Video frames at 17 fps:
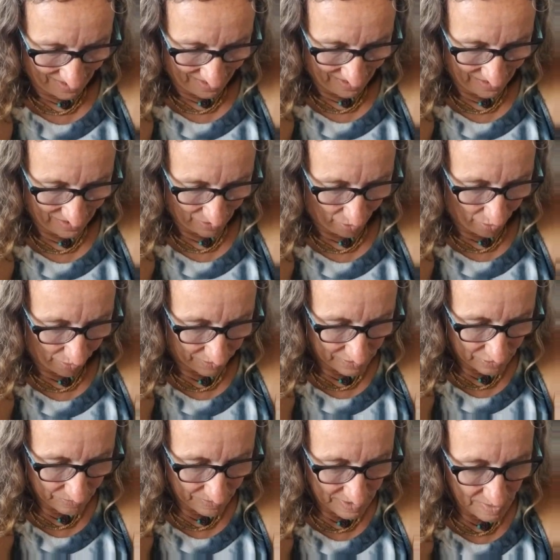it
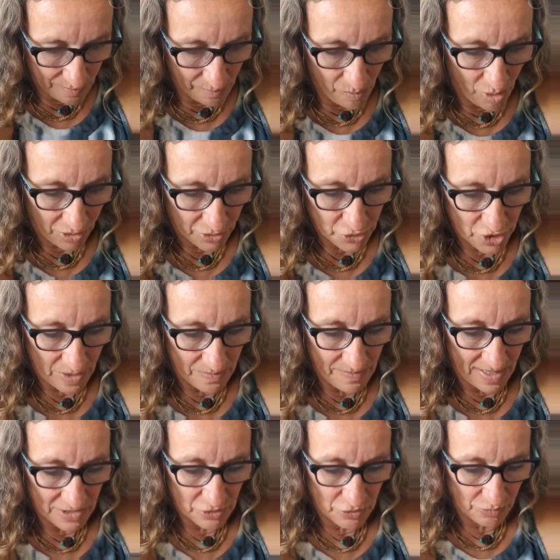also is a moksha
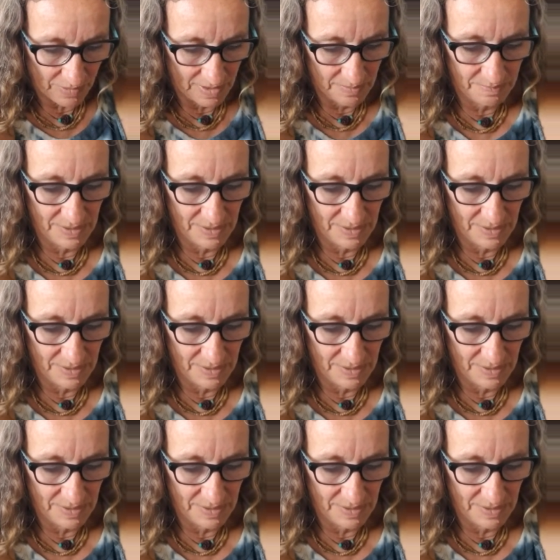mantra and